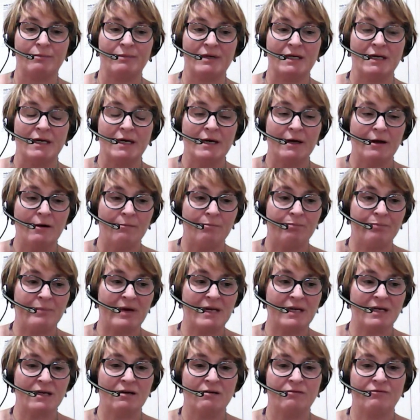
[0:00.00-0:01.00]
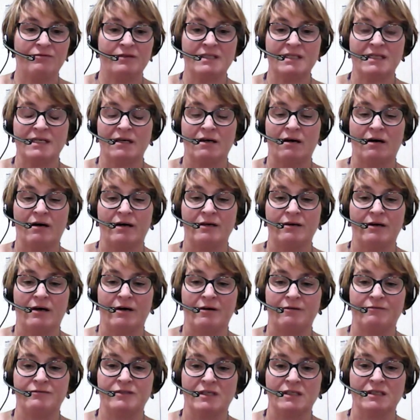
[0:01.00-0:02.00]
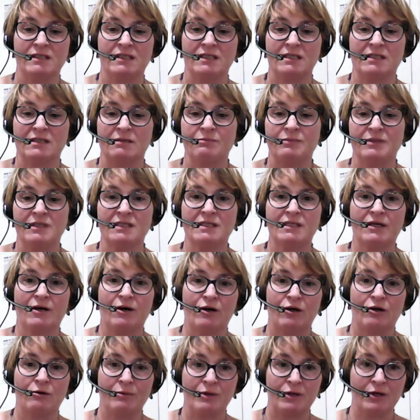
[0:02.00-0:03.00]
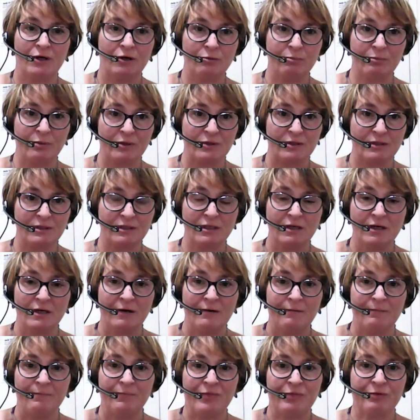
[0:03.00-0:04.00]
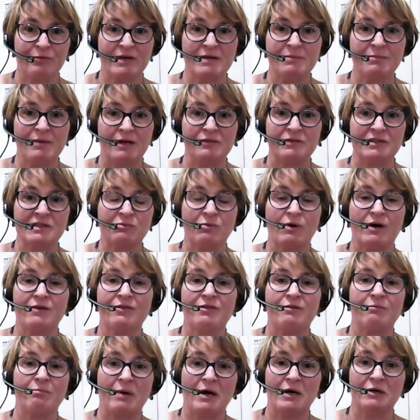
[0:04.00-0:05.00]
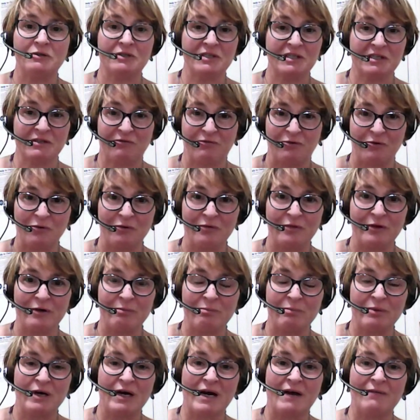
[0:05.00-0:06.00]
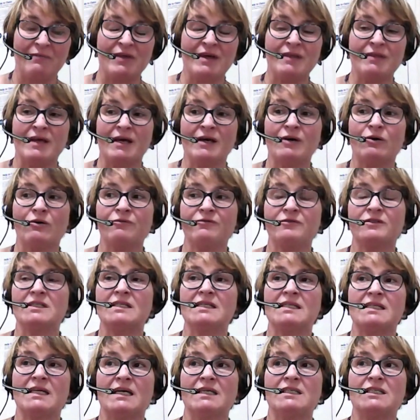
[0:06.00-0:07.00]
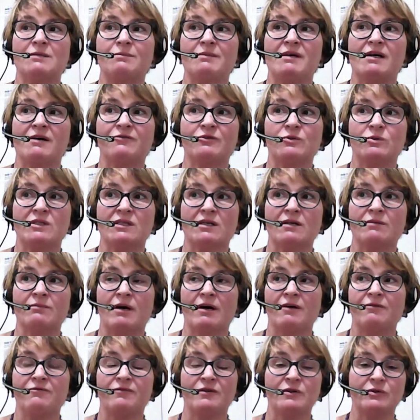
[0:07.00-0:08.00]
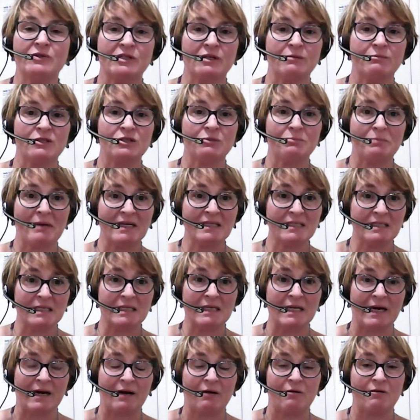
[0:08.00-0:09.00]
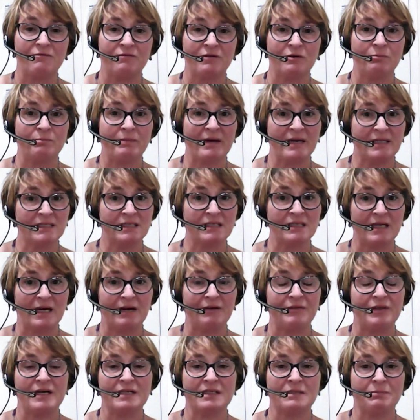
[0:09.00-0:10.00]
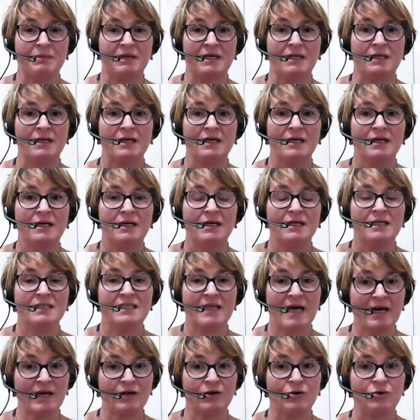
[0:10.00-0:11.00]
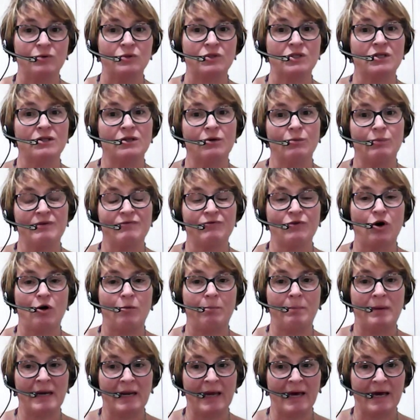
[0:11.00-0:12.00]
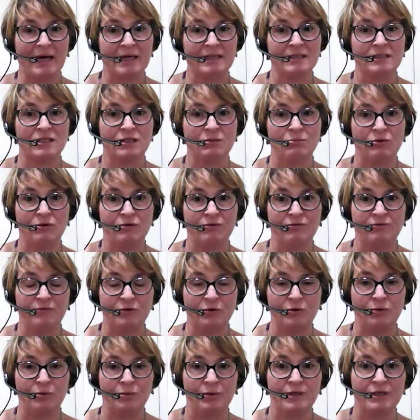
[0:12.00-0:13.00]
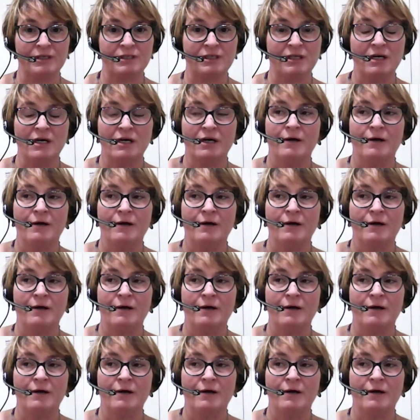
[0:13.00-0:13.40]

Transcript: mean, many a visit I have done to somebody's home and opened 3 months worth of post for them, and then they often say to me afterwards, I feel so much better now. I feel better now that's been tackled and that we've got a plan to move forward.